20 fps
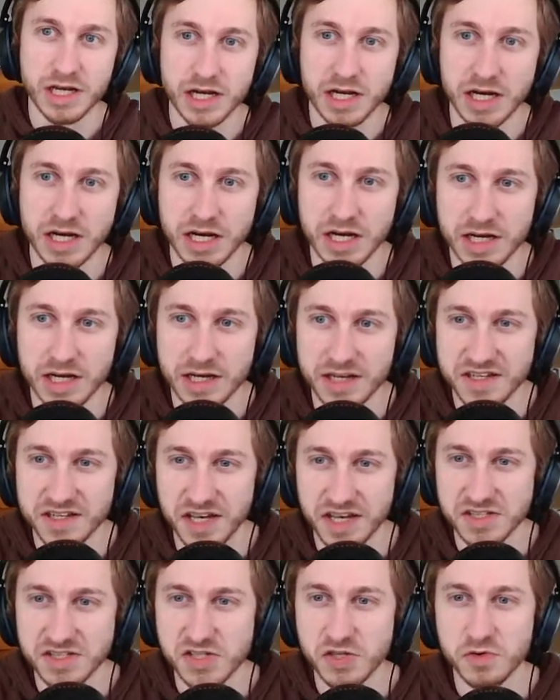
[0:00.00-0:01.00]

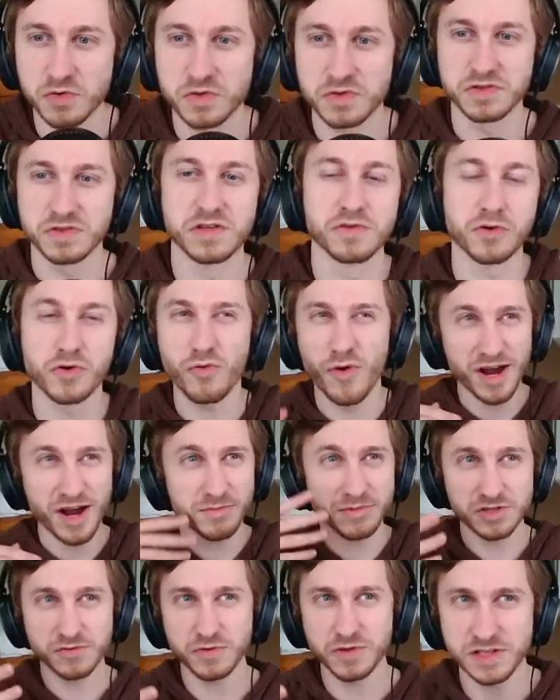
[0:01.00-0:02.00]
And so the
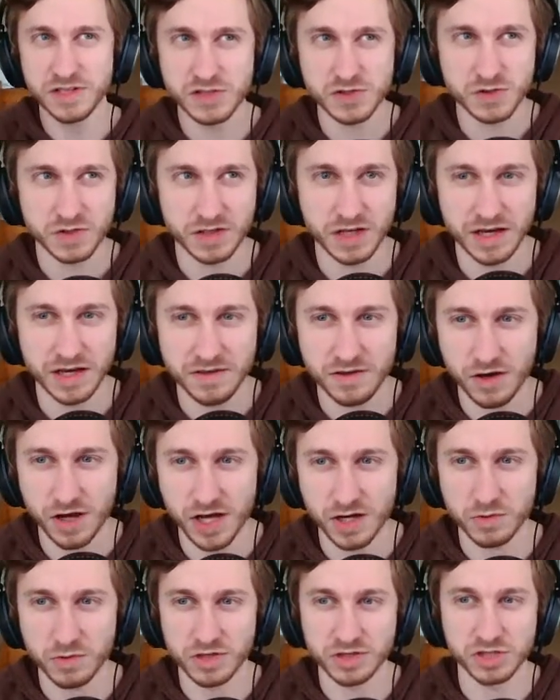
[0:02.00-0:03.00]
requirements for this, I
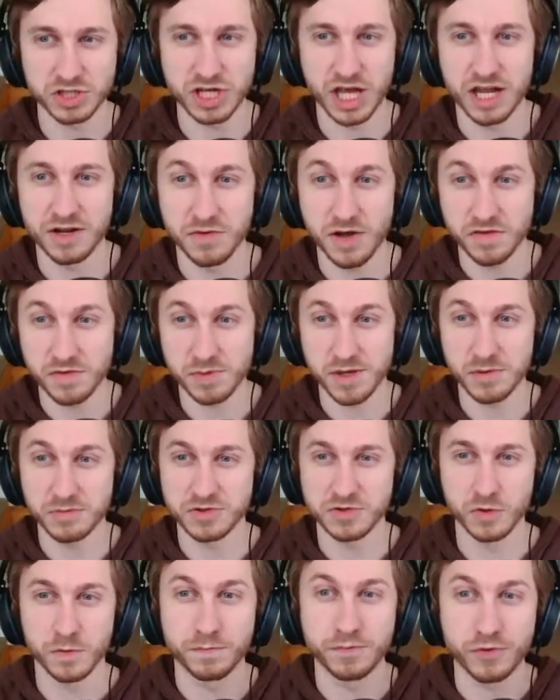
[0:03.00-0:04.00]
thought, were just kind of you have to be able
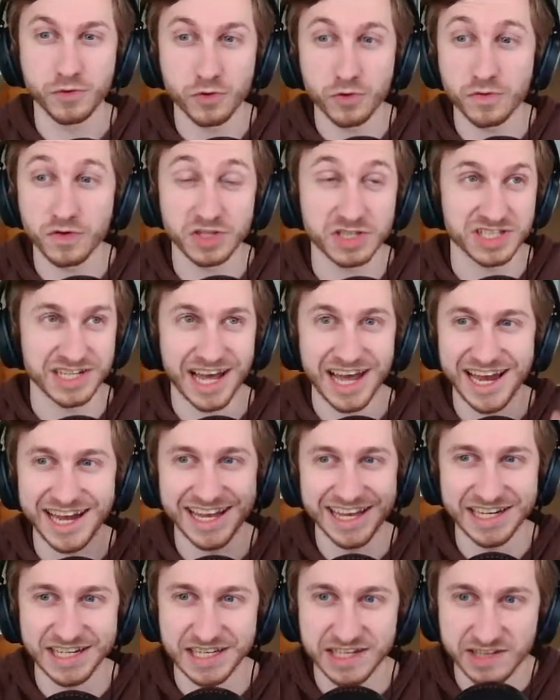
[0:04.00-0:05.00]
to approve or deny
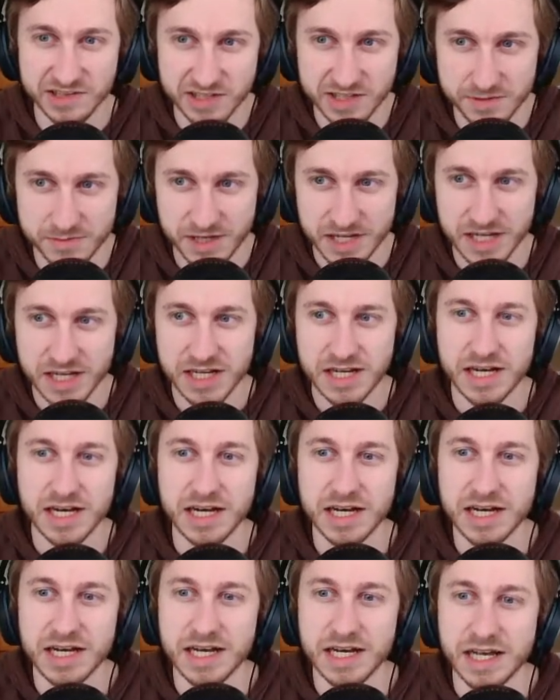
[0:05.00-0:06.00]
any clip
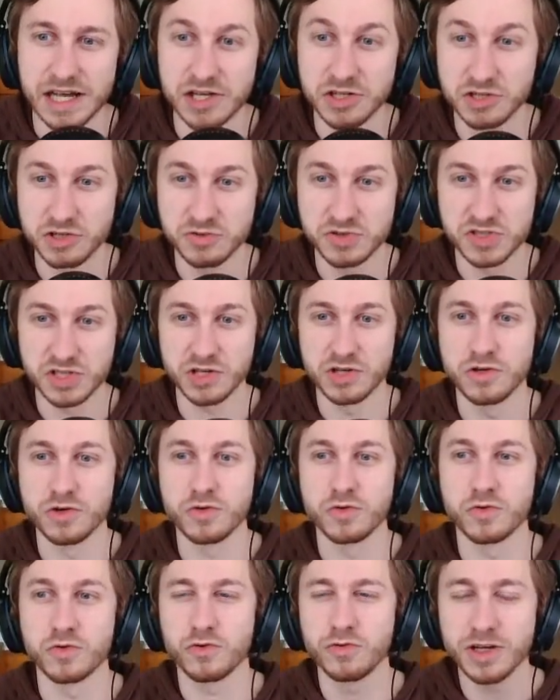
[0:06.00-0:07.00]
and do
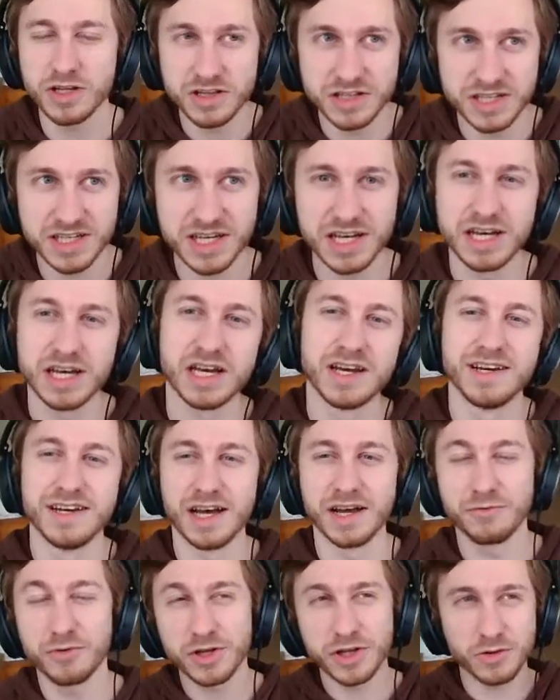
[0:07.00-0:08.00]
so quickly.
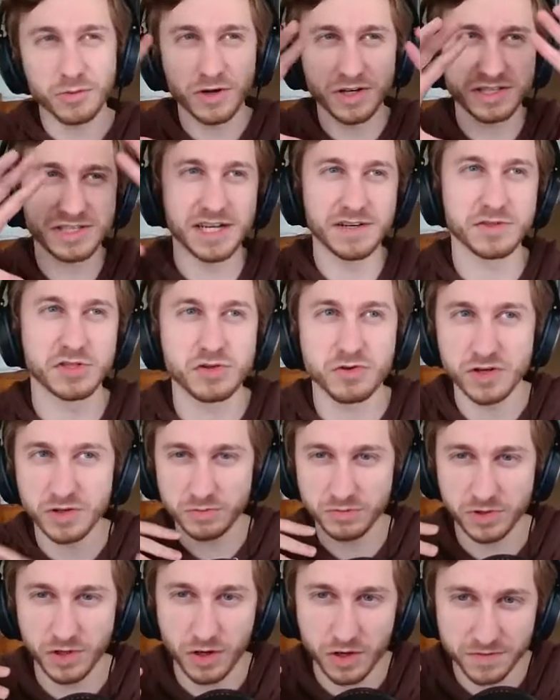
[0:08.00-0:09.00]
I really wanted to have a screen
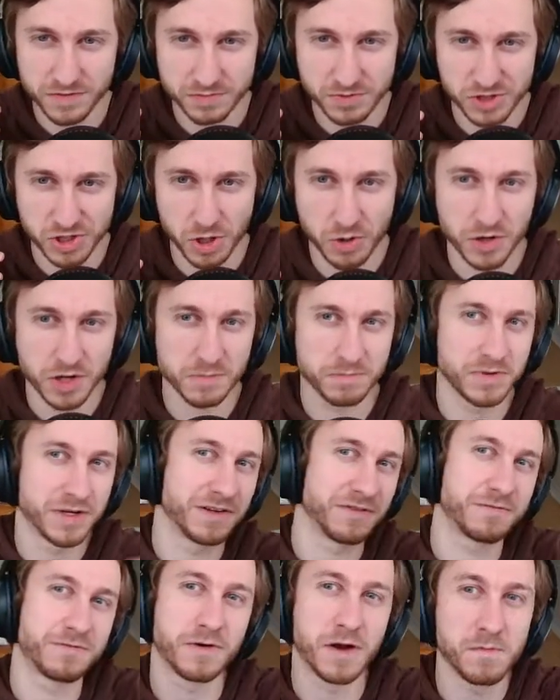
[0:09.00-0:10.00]
with all of them showing,
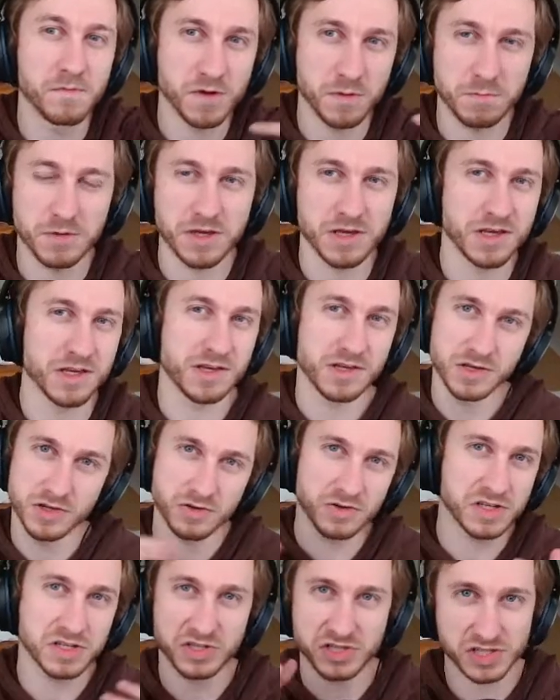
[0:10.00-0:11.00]
but for MVP,
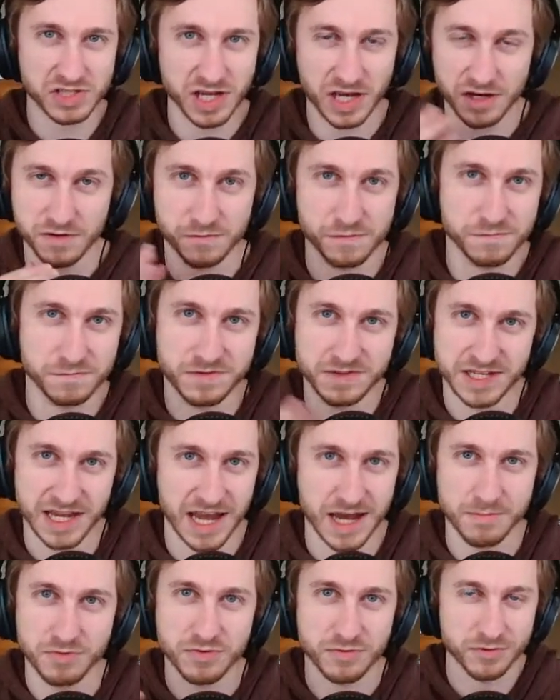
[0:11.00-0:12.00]
you can just kind of
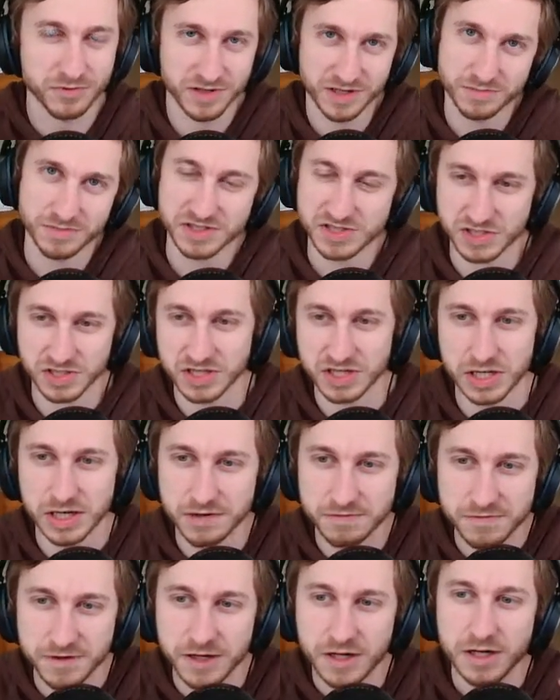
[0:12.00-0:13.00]
tab through them. It's good
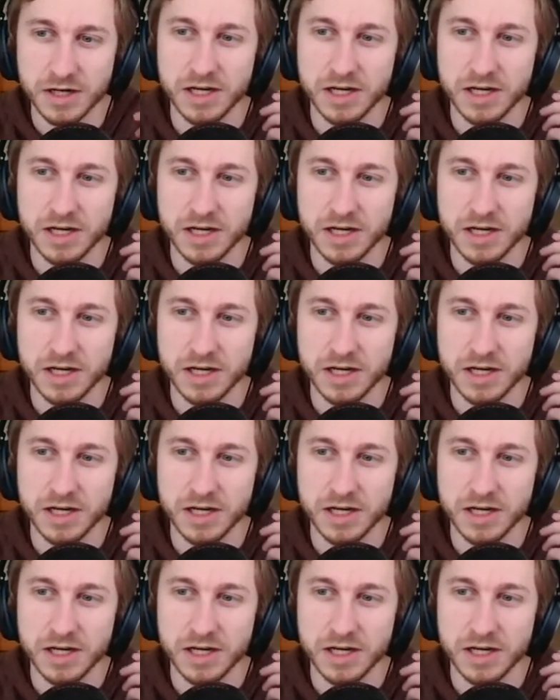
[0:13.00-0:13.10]
enough.